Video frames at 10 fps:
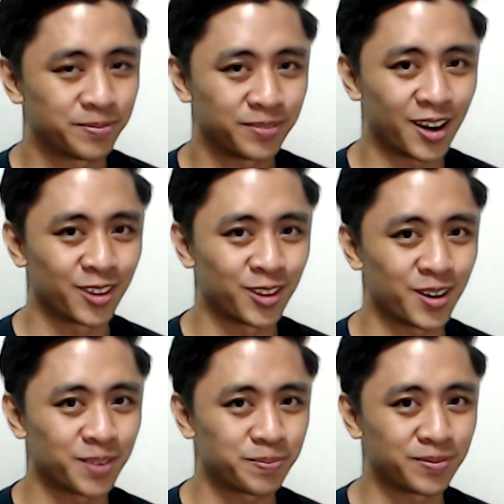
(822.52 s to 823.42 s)

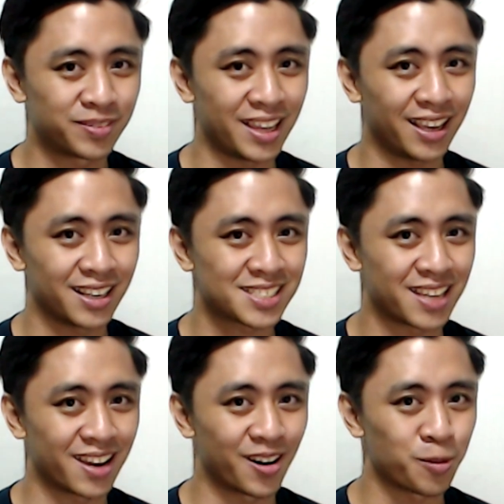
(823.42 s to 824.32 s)
other things
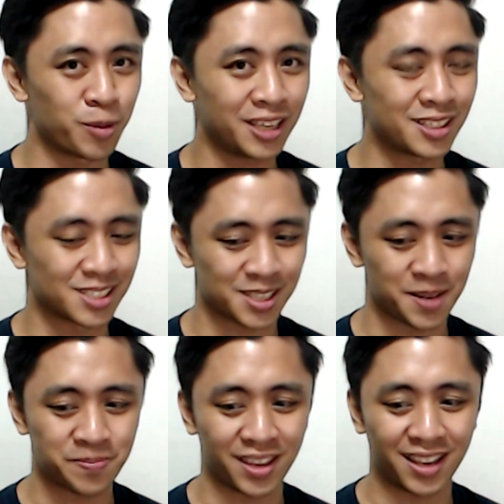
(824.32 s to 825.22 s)
that are weak to
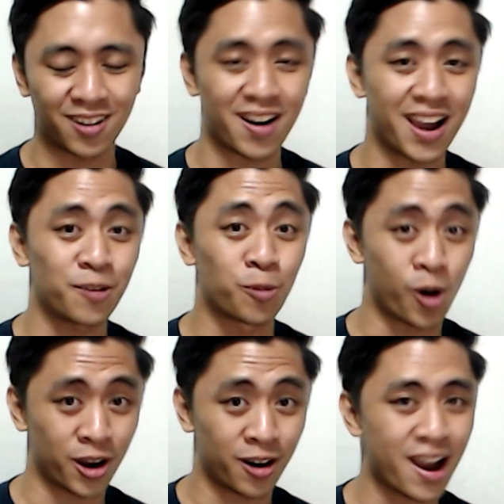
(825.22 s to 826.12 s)
something, alright?
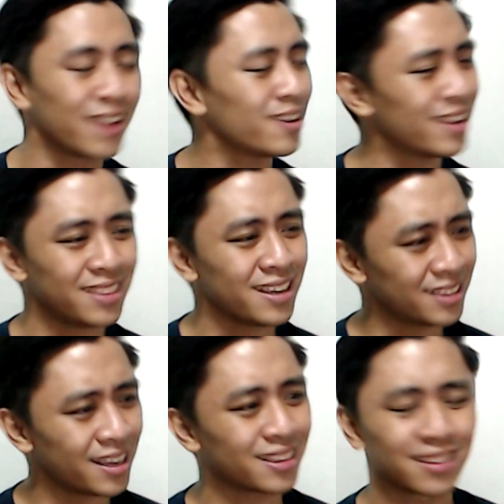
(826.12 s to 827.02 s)
Water. I think
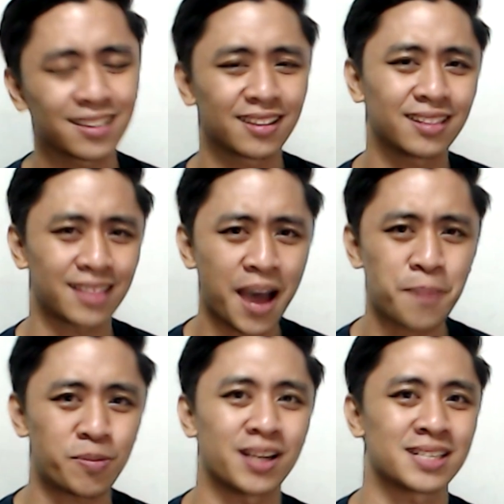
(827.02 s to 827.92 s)
that
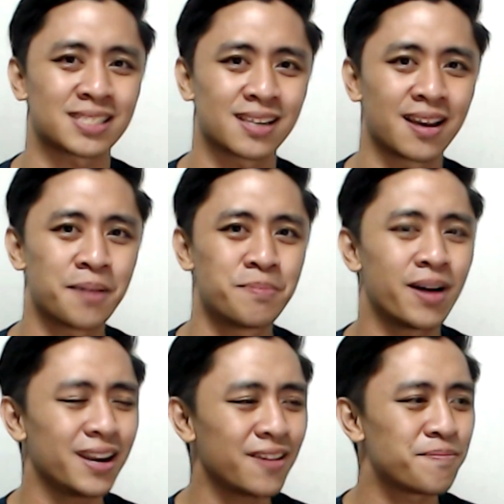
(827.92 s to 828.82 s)
Lapras
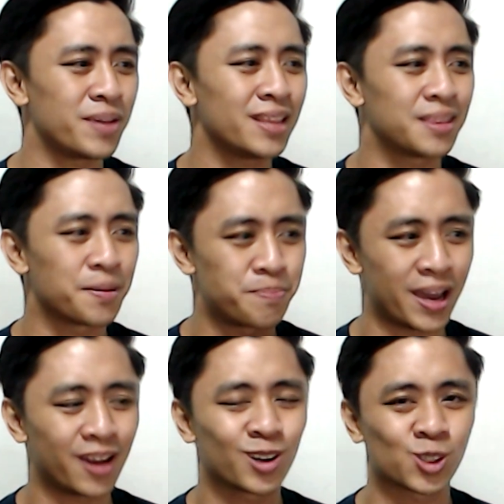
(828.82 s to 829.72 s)
might have been the
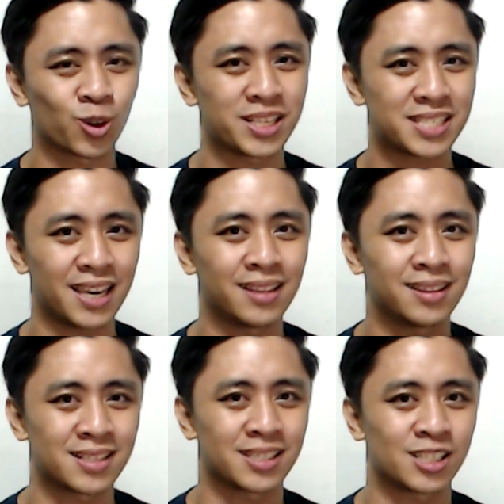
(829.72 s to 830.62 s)
better choice in
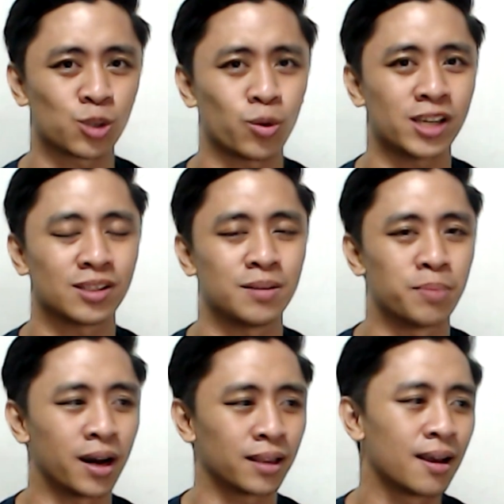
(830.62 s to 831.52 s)
this situation,
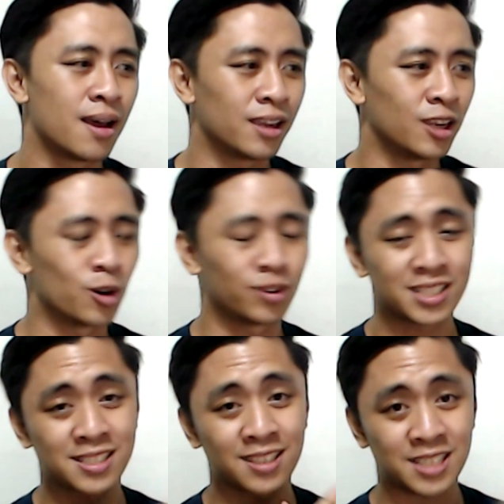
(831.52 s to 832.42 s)
but you know, this
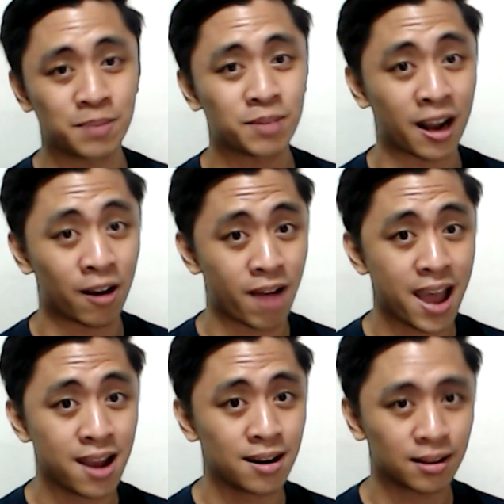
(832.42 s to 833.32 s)
is the team that I
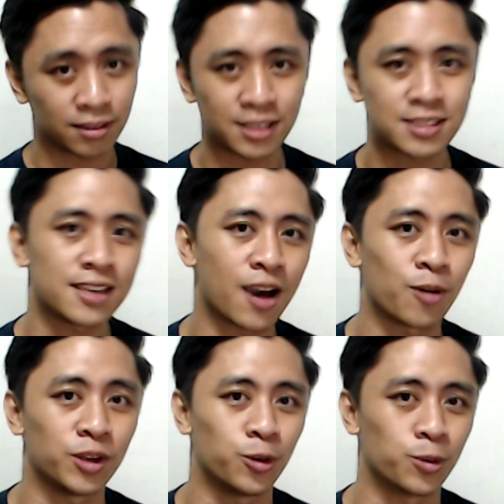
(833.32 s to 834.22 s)
ran. Let's see how
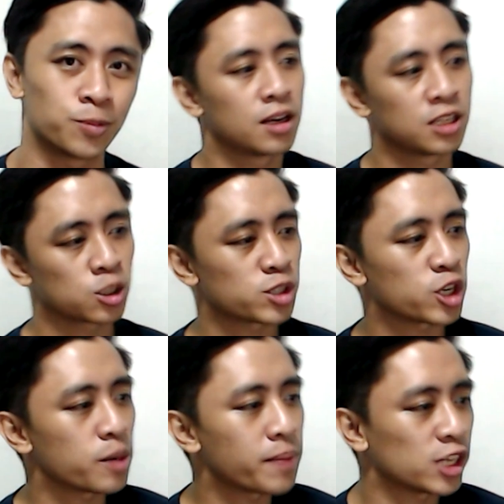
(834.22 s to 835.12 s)
we do. So we
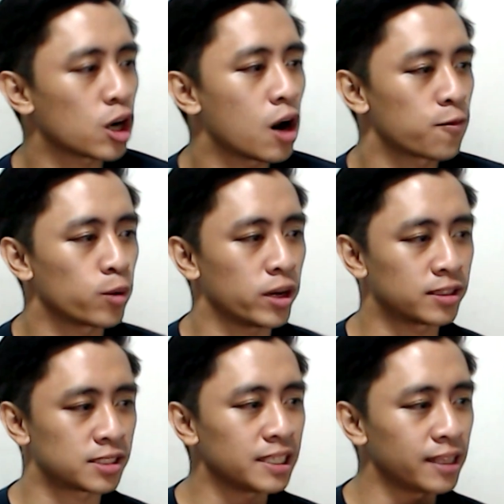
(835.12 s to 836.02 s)
start the match off with
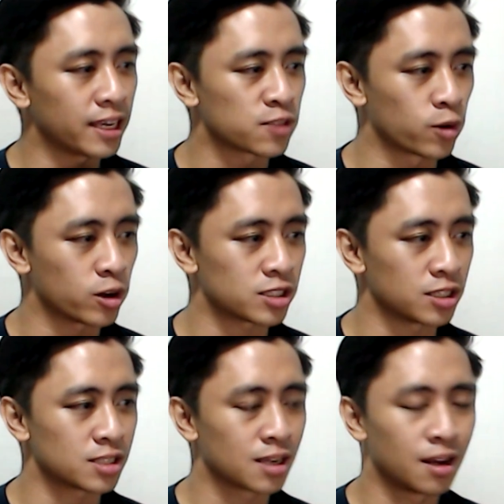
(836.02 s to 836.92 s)
Steelix
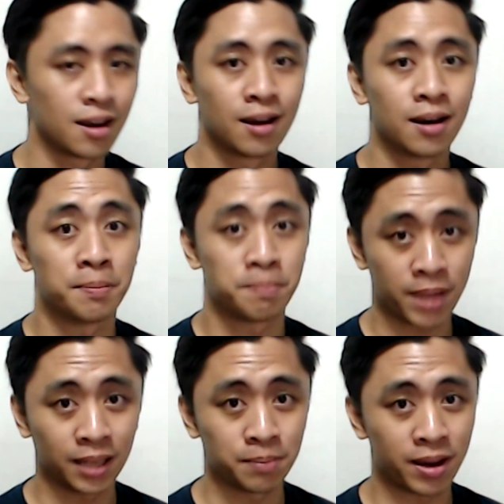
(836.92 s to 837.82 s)
versus
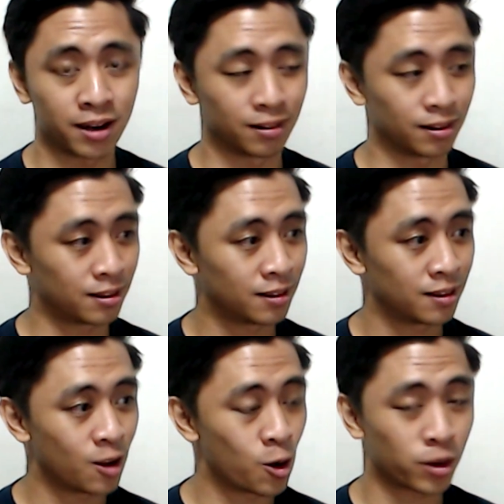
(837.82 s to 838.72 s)
Melmetal.
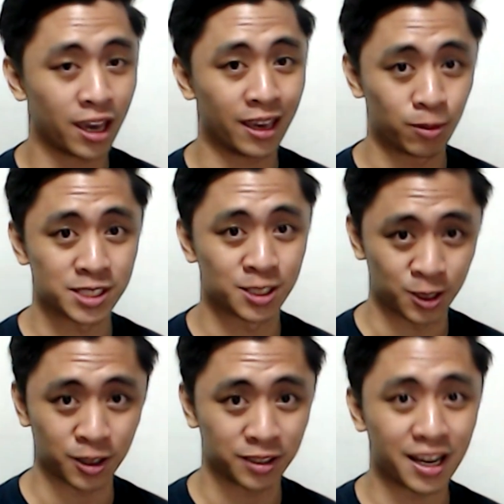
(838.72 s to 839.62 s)
Okay, it was
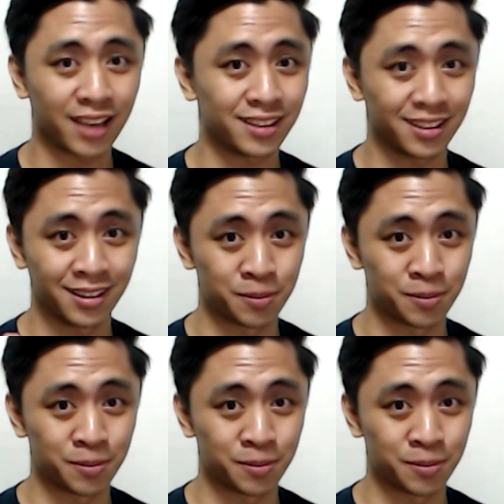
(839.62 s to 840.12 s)
good that I didn't